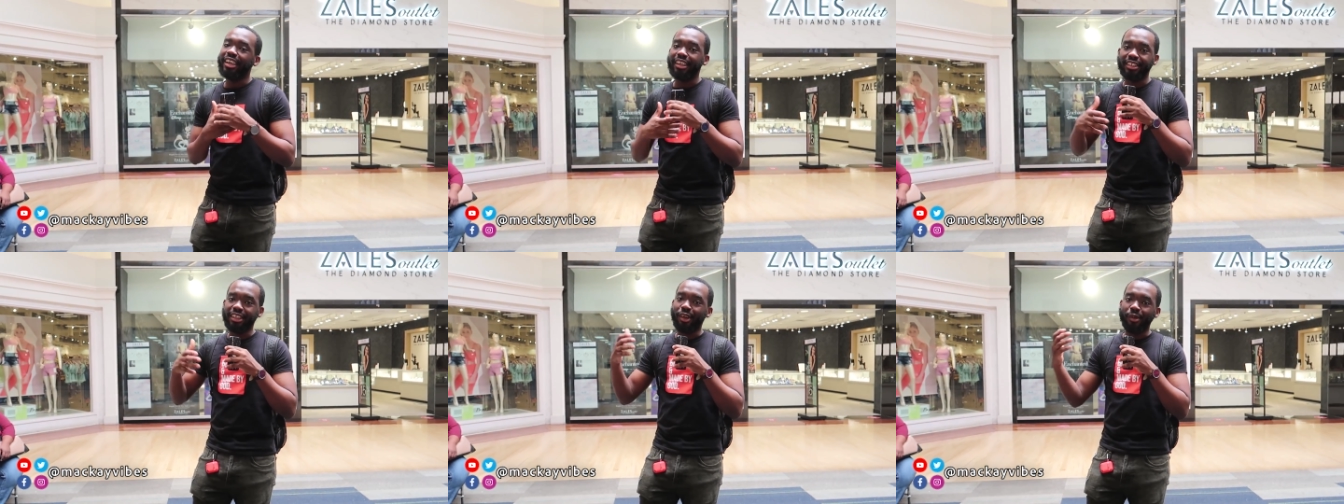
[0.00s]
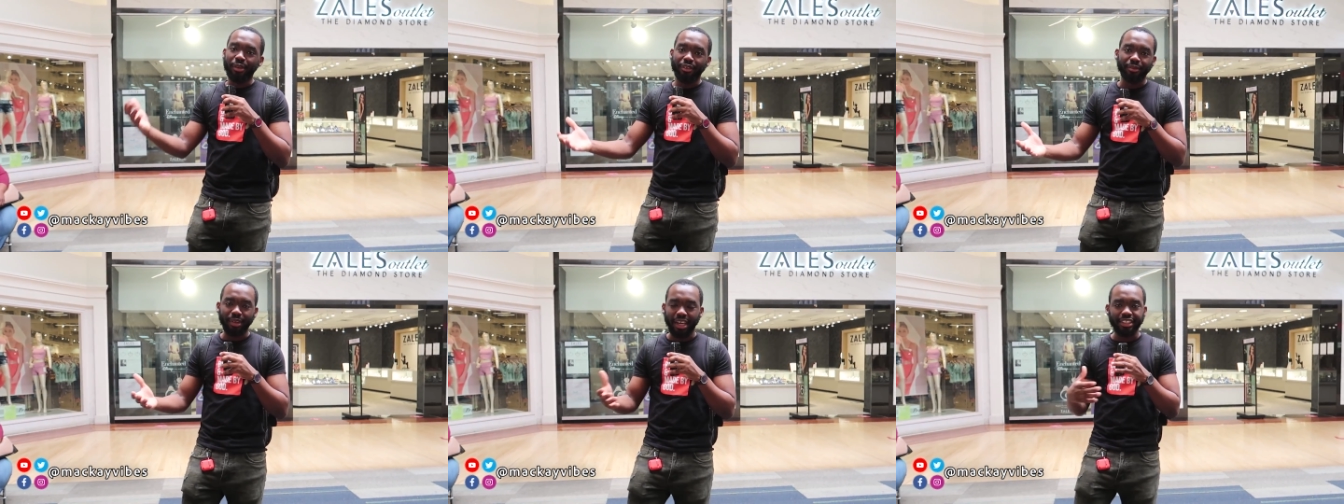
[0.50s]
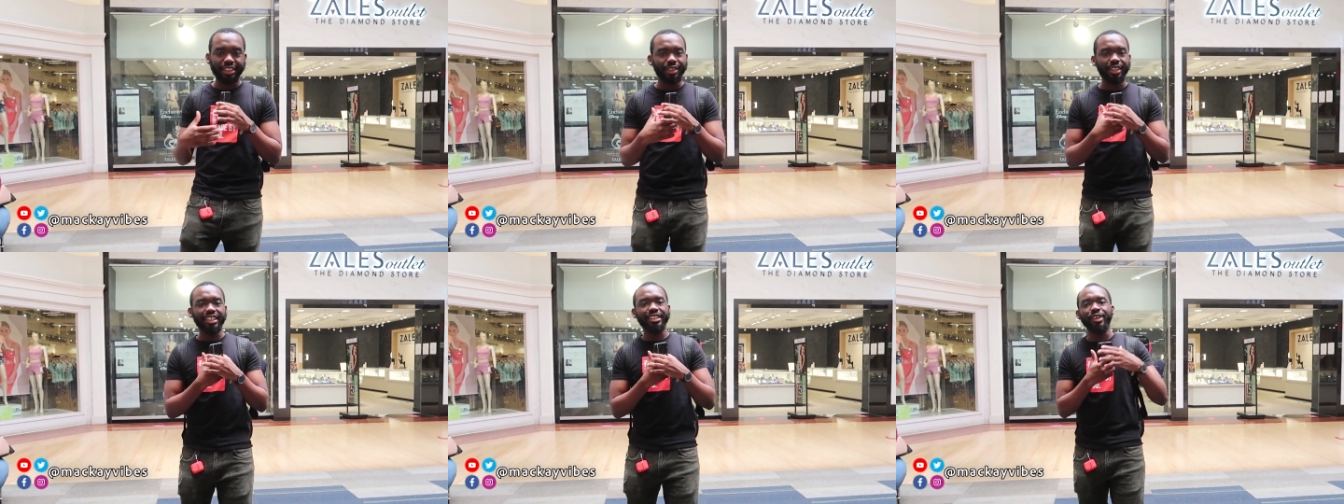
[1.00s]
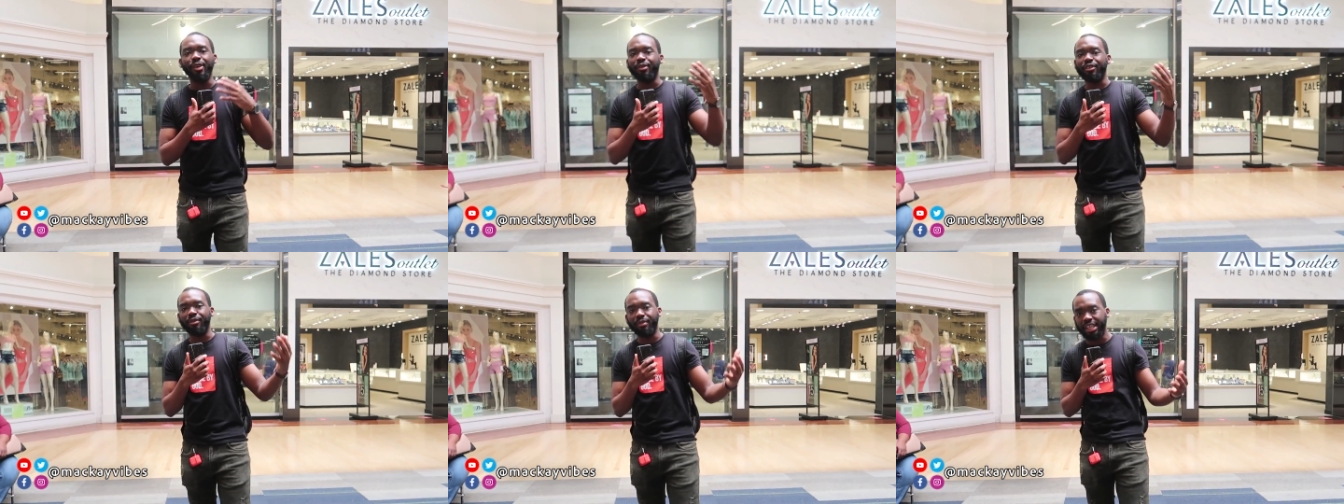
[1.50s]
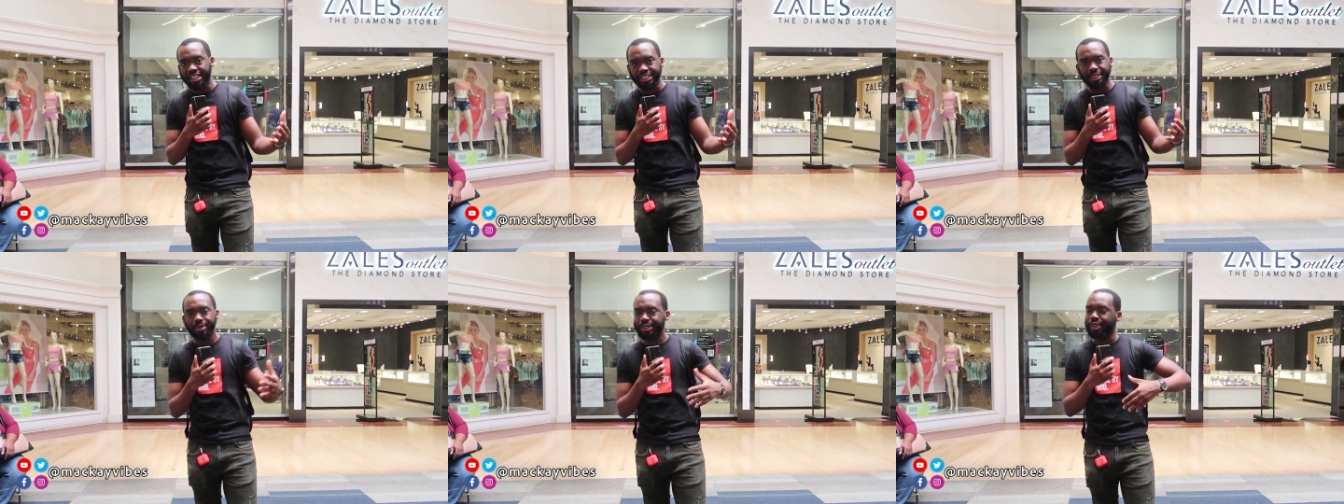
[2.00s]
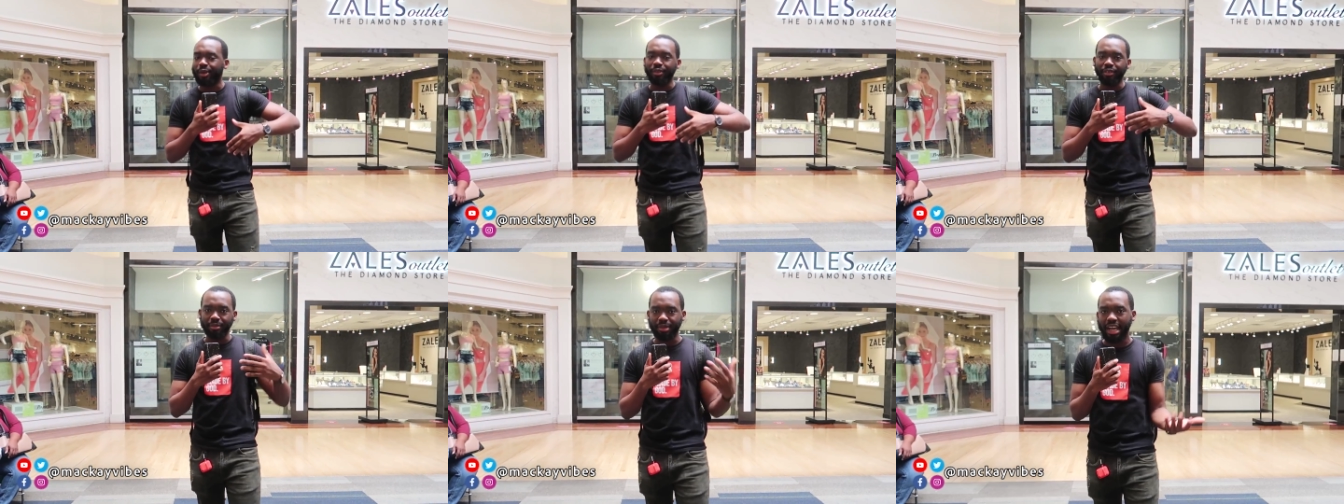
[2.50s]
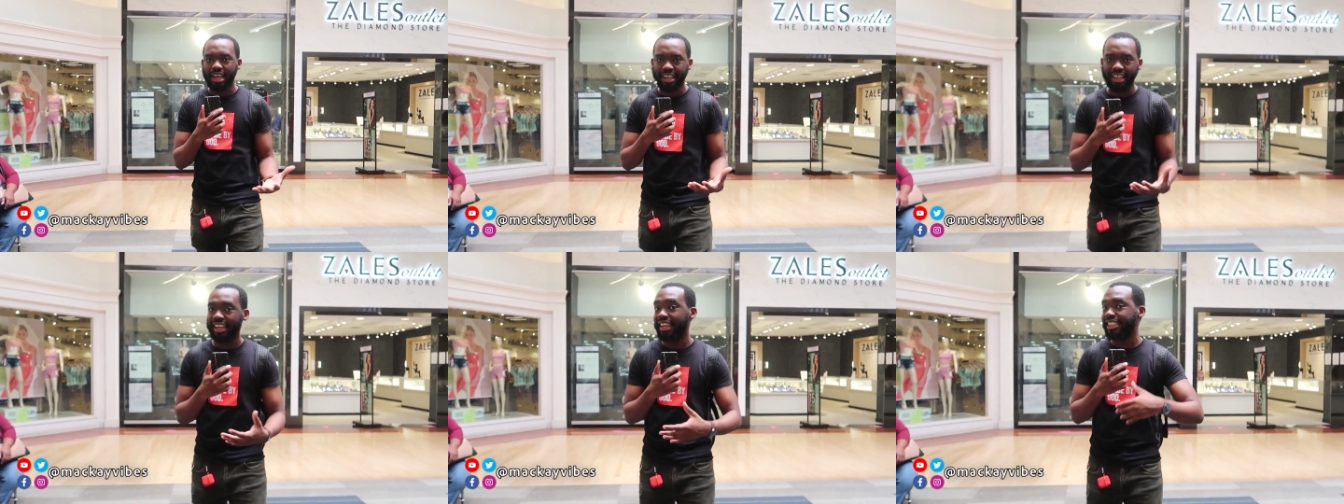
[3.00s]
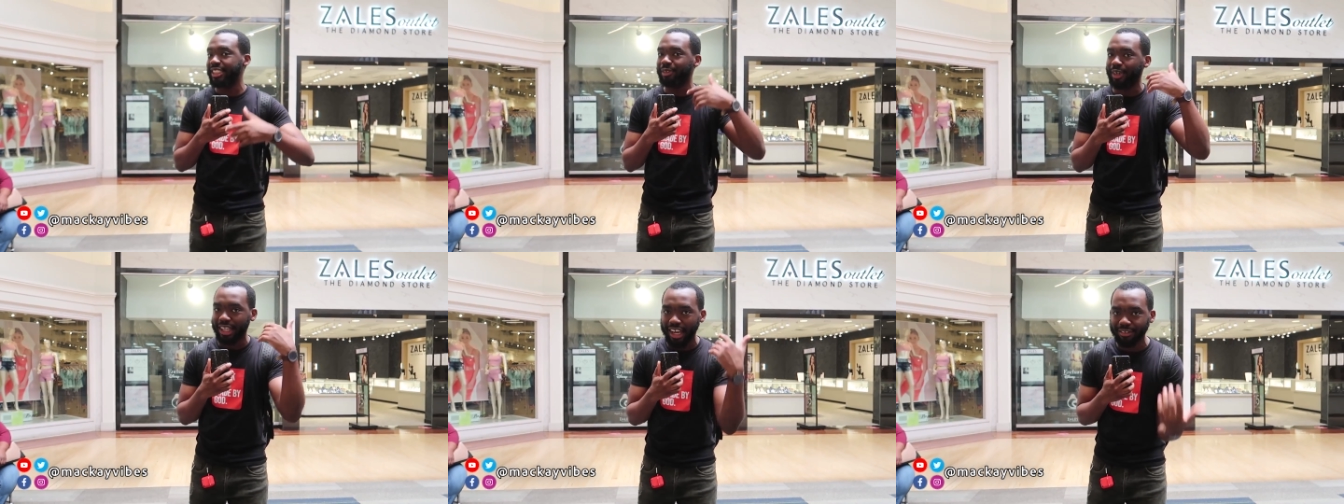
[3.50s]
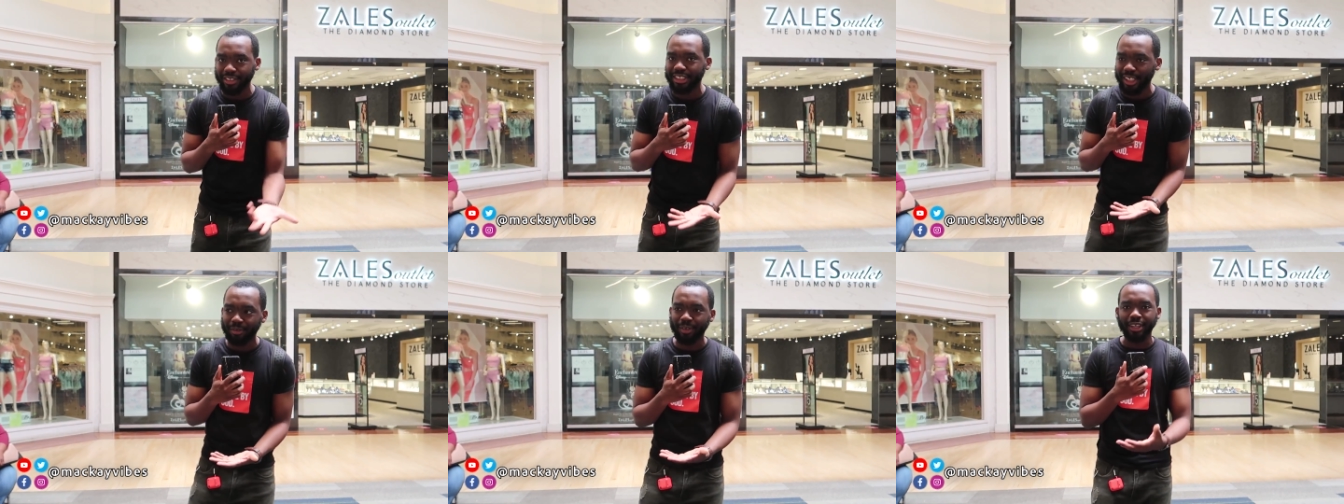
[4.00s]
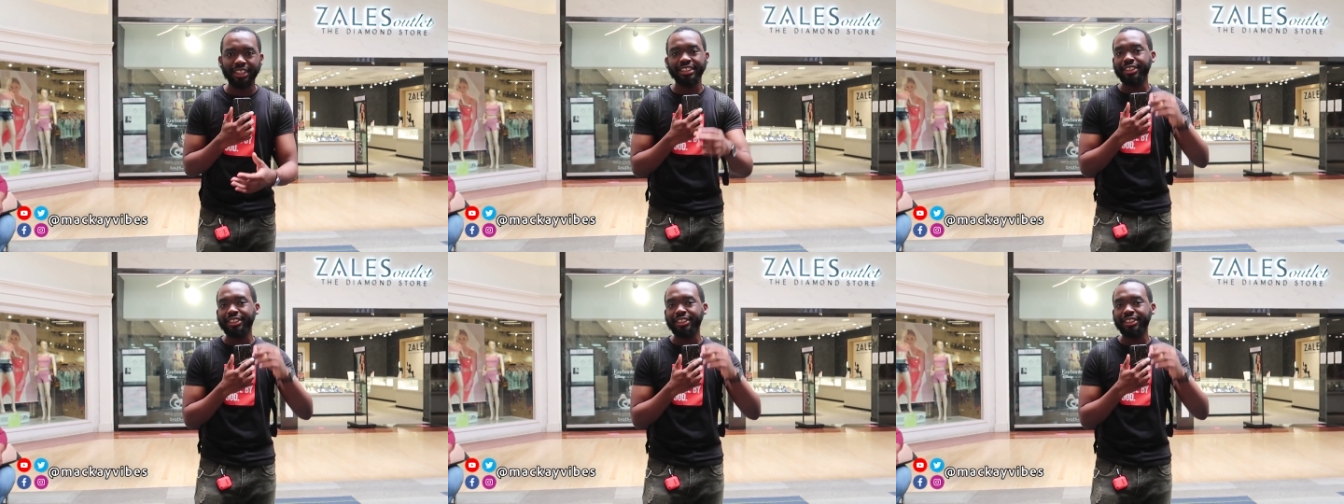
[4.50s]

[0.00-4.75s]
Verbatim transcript: Is it going to be from Nigeria? Is it going to be from Egypt? Is it going to be from Ghana? Let's see what they have to say about it.